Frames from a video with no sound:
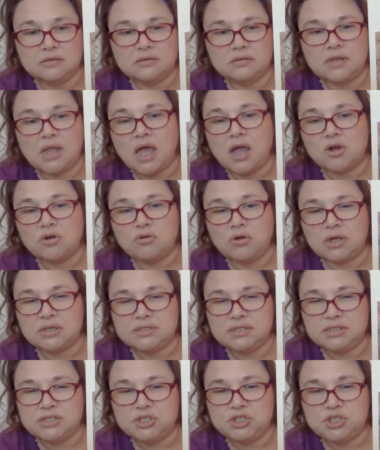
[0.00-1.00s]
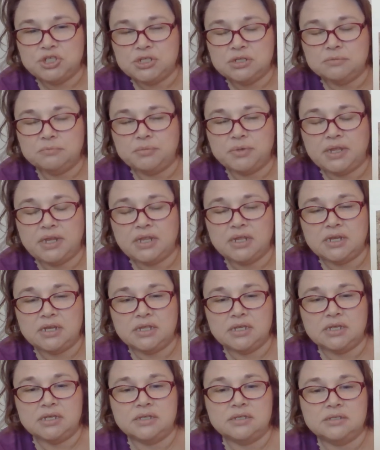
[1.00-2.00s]
not cross-stitching, but
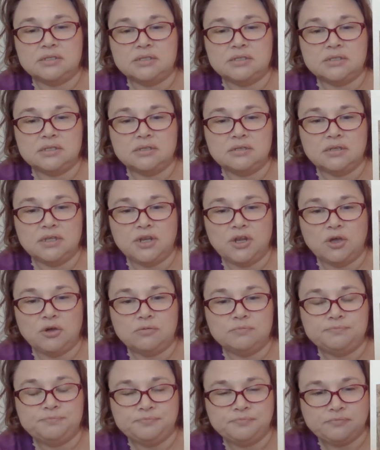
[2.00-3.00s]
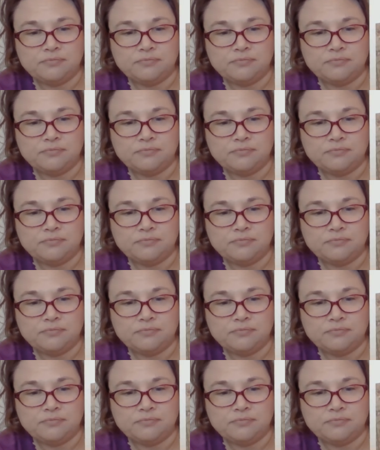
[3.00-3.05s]
it is, you know,